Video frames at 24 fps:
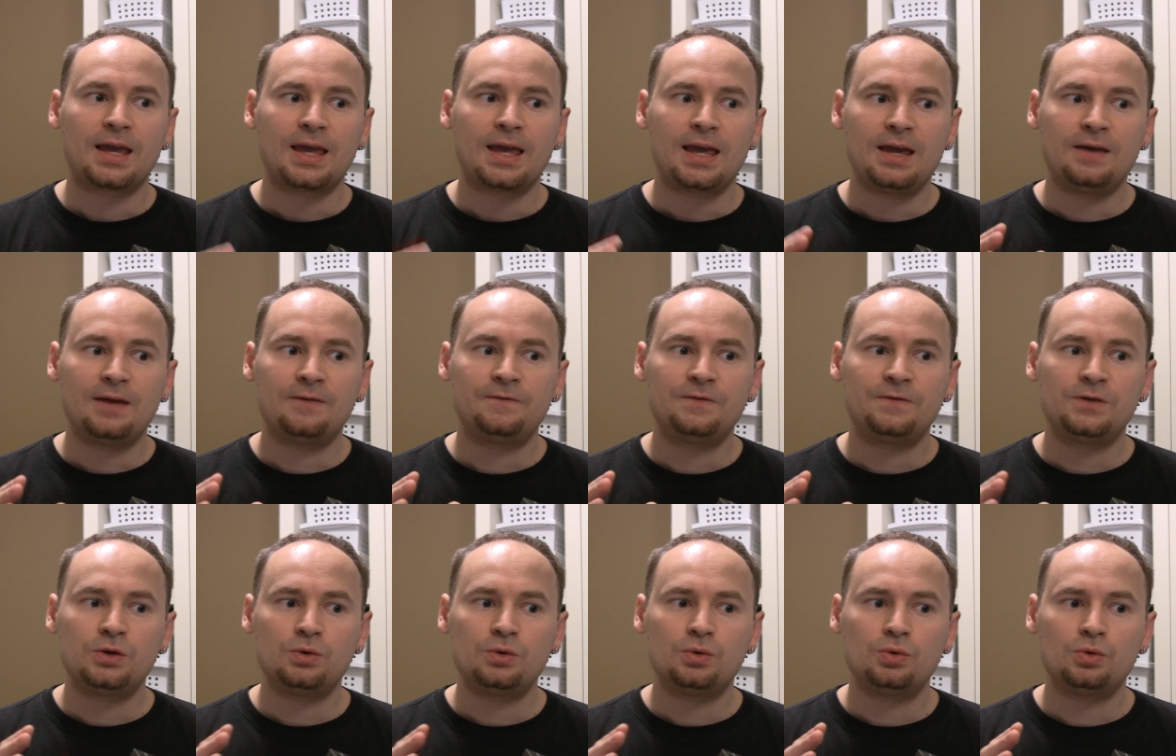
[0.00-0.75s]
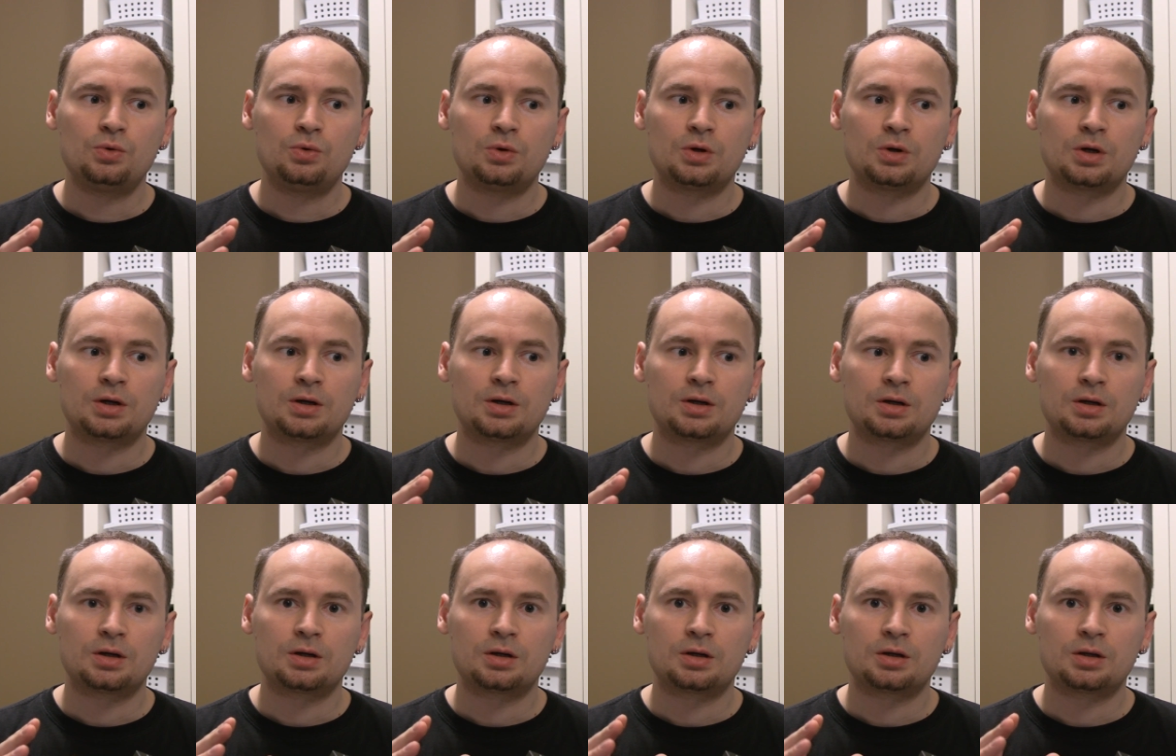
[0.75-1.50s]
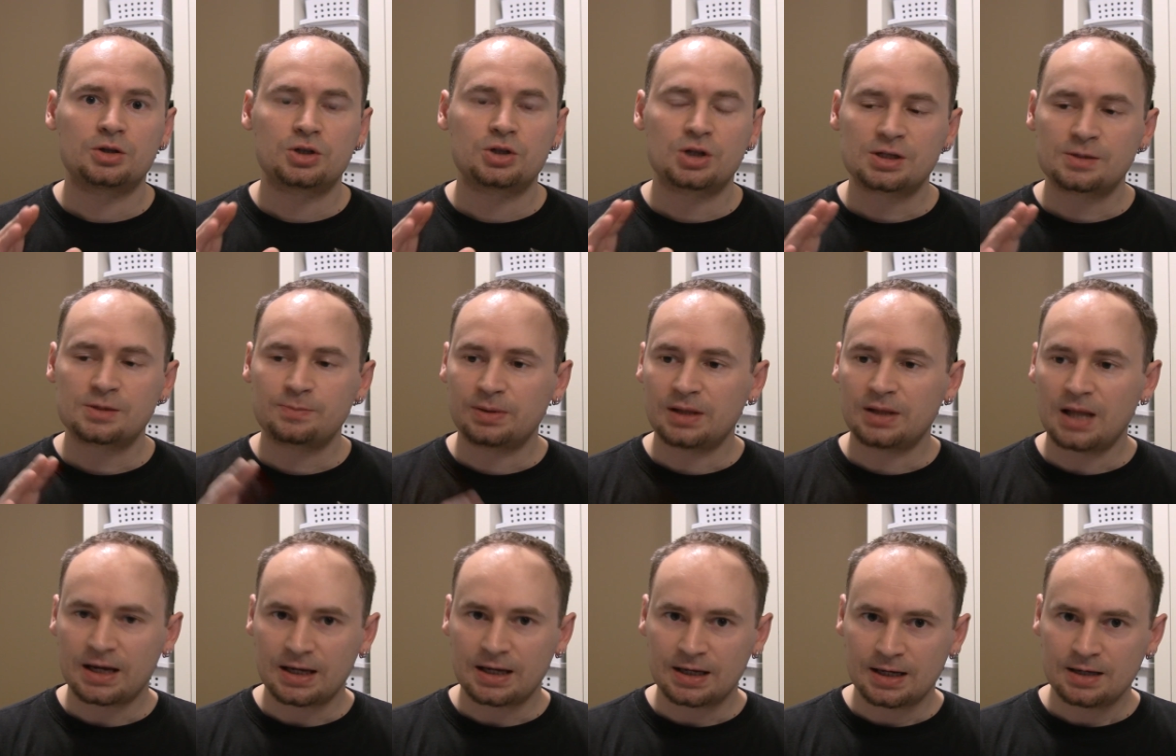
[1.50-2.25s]
if you just
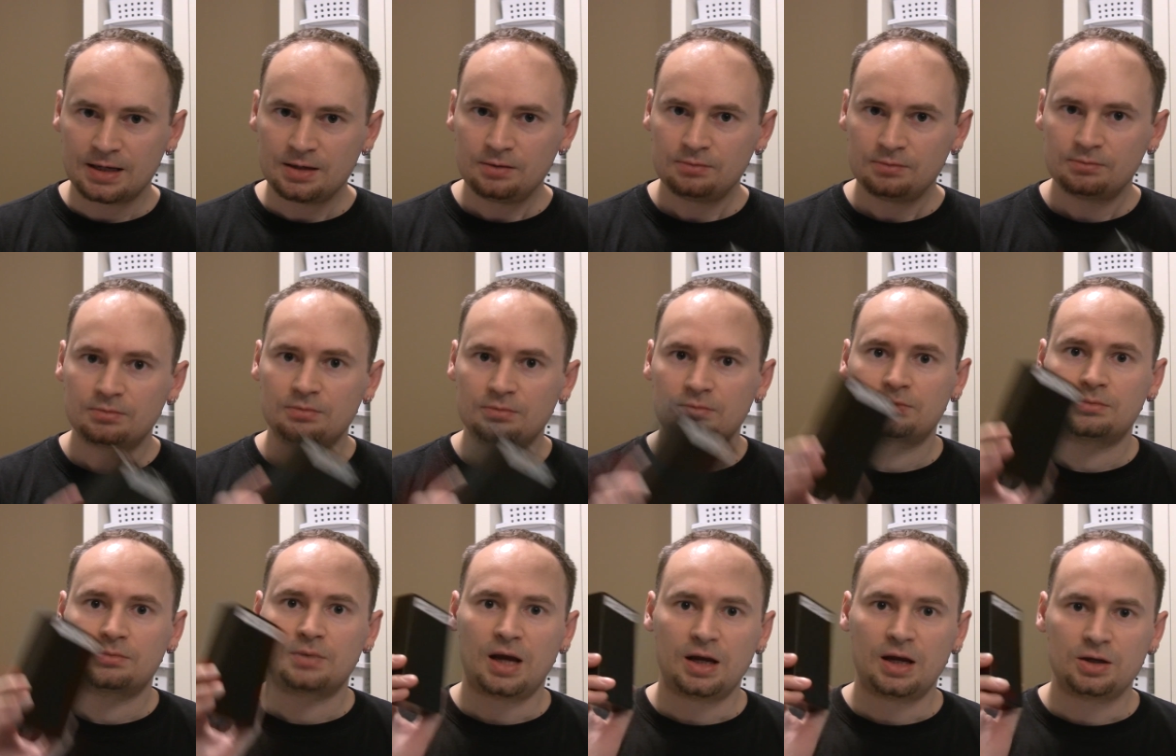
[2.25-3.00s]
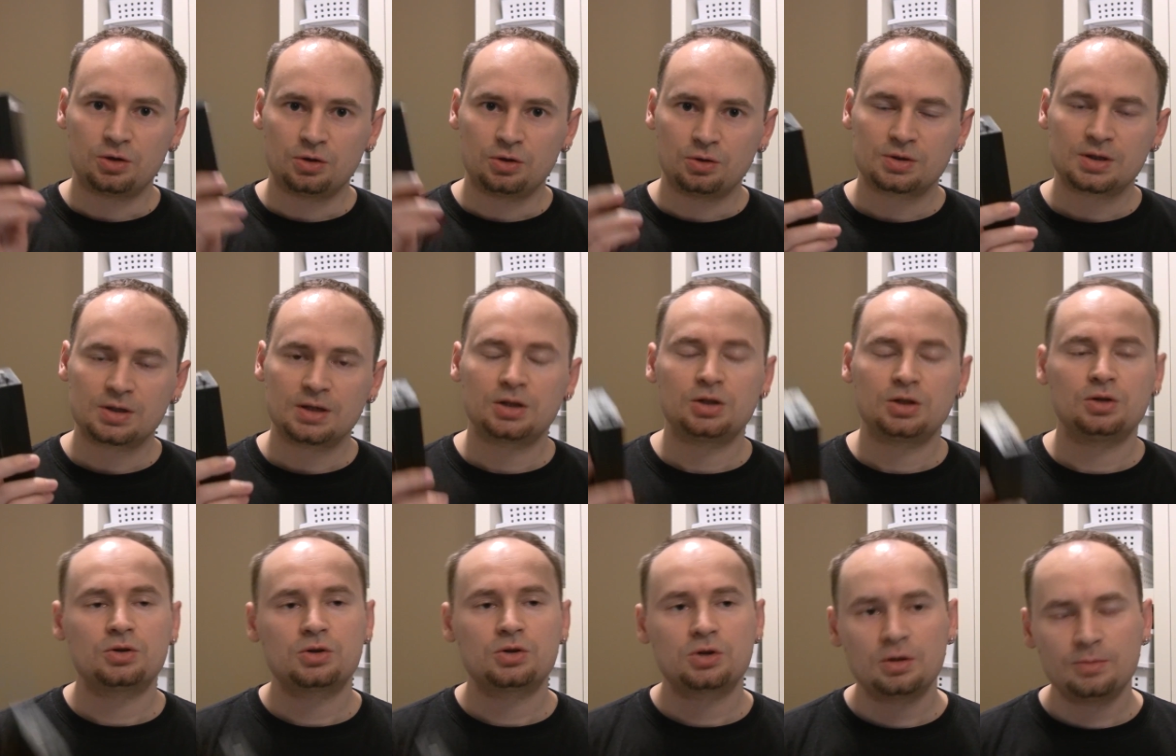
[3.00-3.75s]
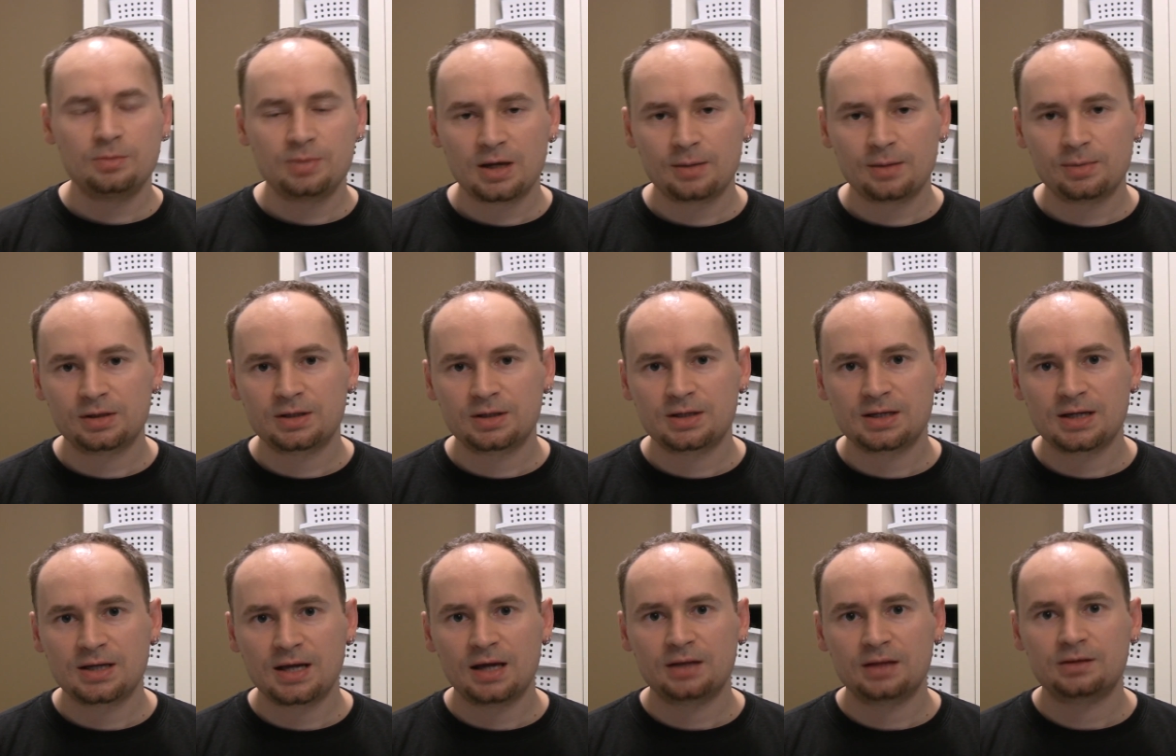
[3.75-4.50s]
plug it in and you use it, you should be able to
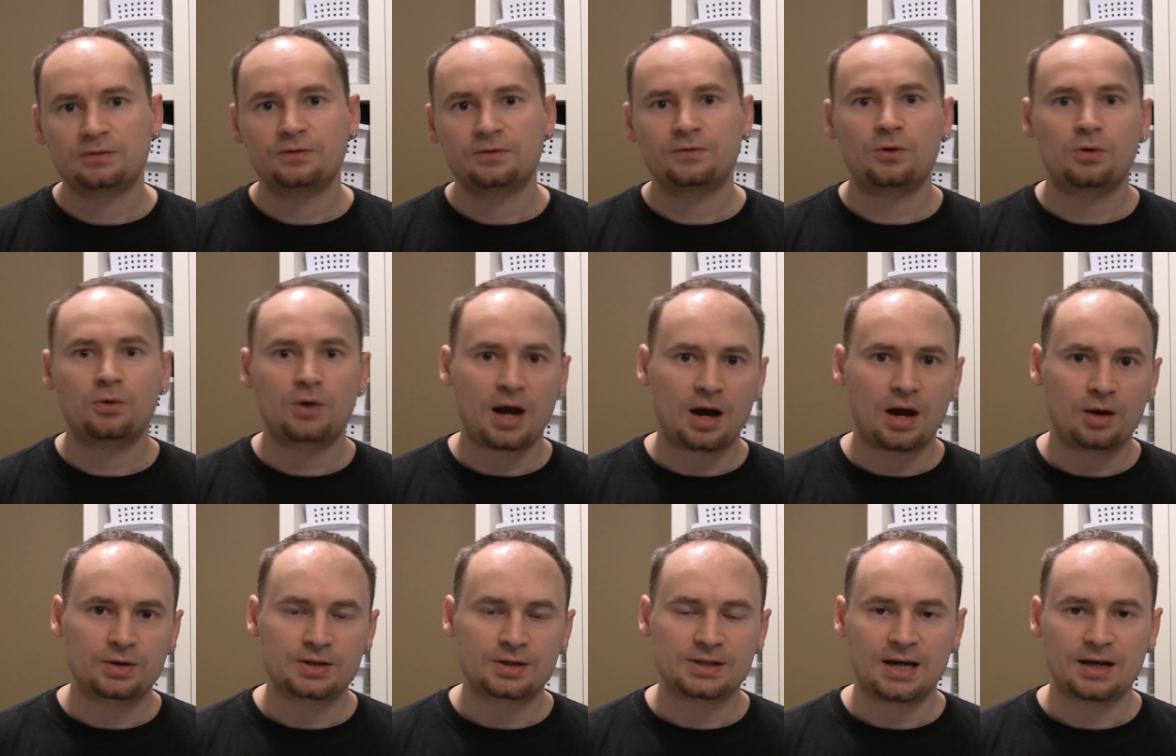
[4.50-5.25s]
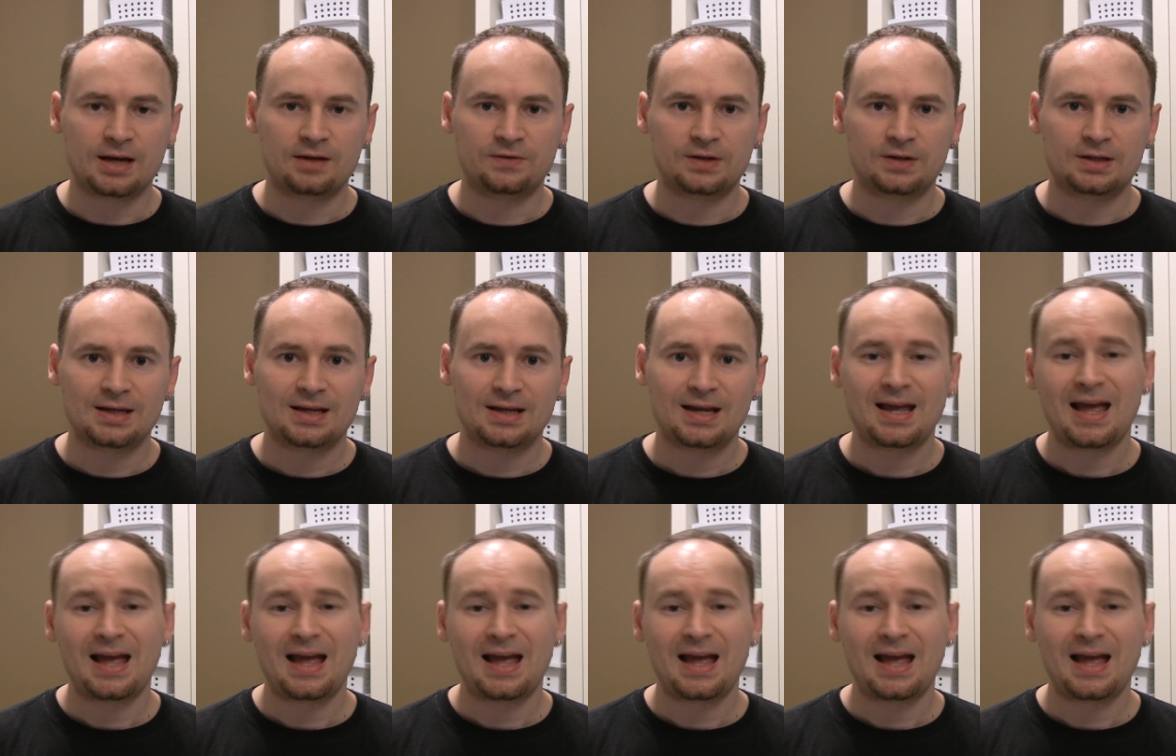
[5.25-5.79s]
get 4 hours out of it.